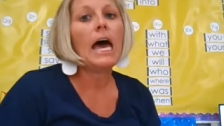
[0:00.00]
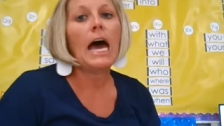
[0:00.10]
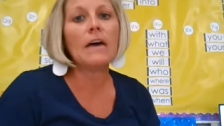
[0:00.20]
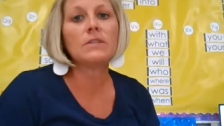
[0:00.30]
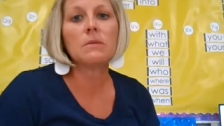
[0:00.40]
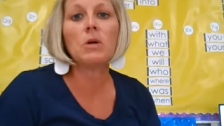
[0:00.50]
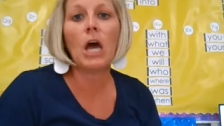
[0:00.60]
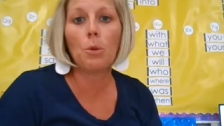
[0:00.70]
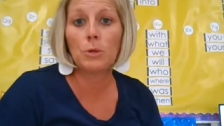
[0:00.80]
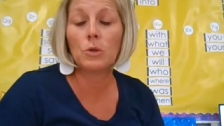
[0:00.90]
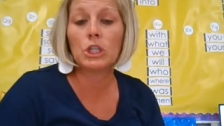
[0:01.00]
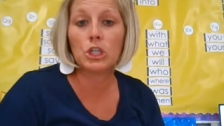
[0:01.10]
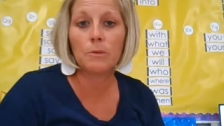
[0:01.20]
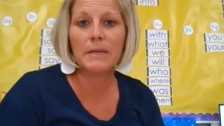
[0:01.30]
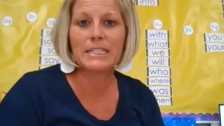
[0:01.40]
have someone help you a
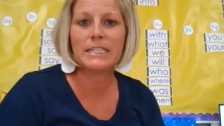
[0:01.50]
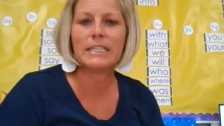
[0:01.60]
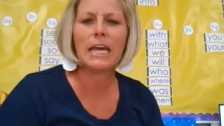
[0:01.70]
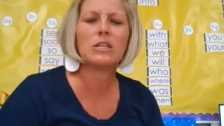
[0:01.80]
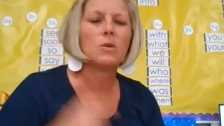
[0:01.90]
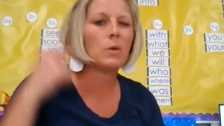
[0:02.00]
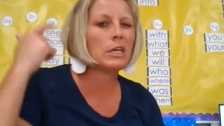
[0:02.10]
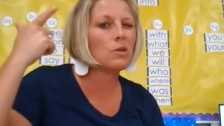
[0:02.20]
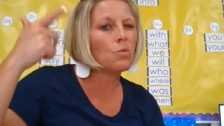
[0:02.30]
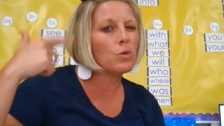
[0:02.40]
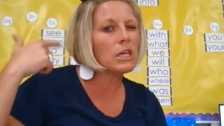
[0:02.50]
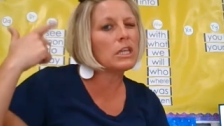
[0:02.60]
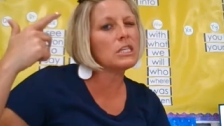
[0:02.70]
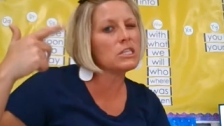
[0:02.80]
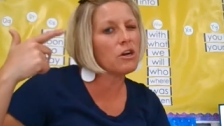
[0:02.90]
little bit today so we can
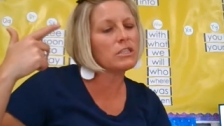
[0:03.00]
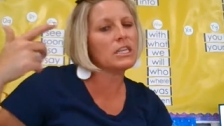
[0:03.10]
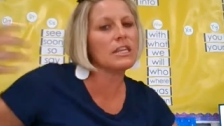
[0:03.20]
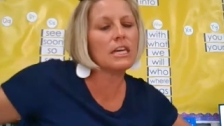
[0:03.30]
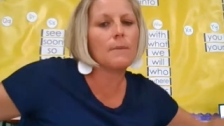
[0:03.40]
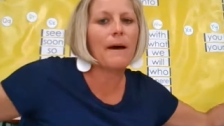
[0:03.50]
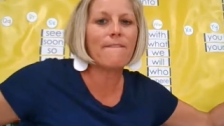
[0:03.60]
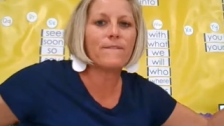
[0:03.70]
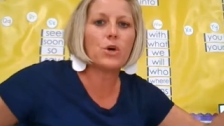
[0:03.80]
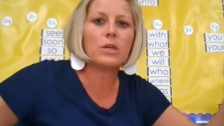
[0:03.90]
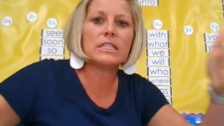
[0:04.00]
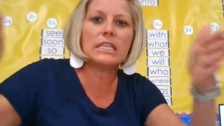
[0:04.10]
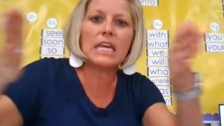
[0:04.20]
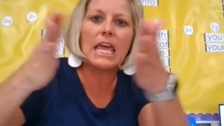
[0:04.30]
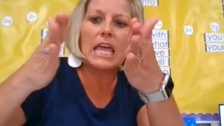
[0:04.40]
really start to think about
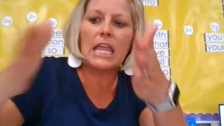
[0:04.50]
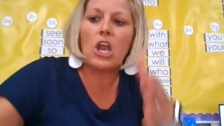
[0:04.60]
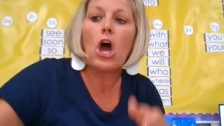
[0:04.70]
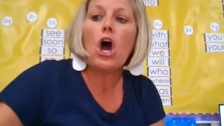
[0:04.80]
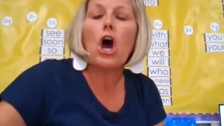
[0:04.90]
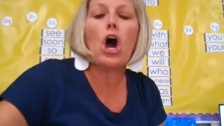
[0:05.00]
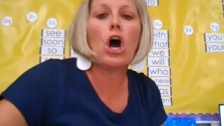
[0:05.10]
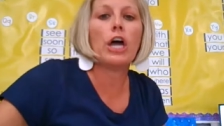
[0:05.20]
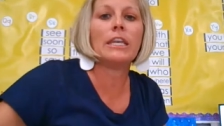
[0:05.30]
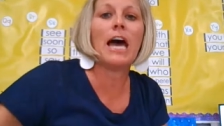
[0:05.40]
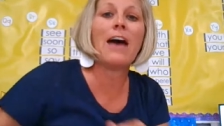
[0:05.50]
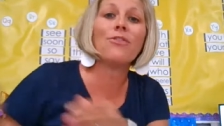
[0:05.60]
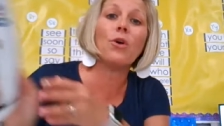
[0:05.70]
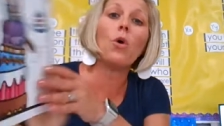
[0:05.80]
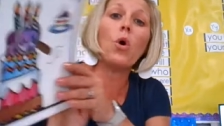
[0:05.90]
focusing in on
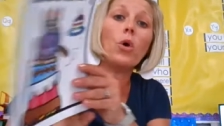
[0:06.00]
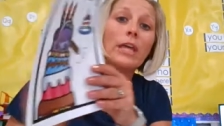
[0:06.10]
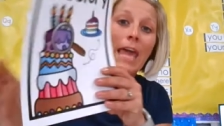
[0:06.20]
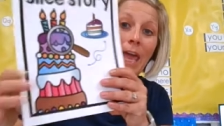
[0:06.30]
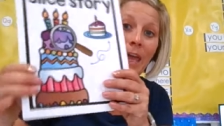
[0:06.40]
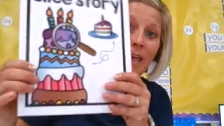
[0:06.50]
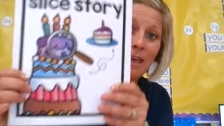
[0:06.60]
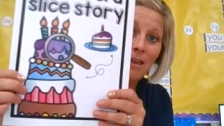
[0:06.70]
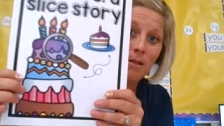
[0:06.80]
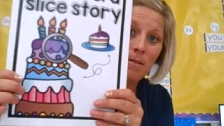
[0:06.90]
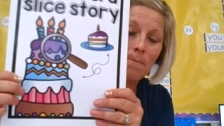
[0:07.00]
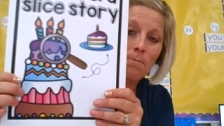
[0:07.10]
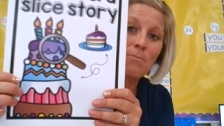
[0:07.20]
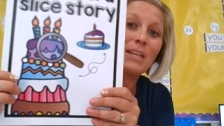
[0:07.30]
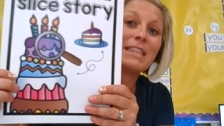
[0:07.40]
not the whole cake,
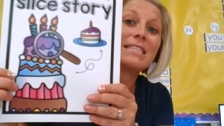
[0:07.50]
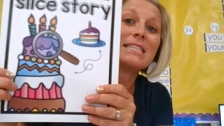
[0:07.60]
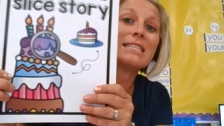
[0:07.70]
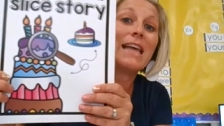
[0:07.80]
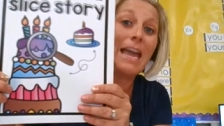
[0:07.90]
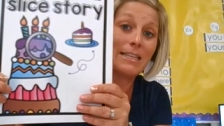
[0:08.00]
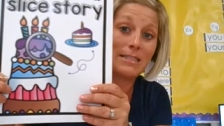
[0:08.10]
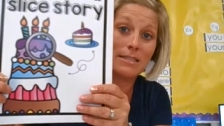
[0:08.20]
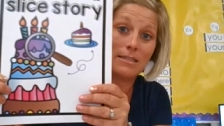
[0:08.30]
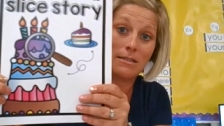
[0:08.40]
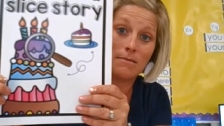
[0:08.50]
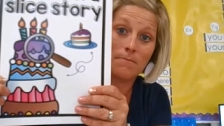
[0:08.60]
but the slice.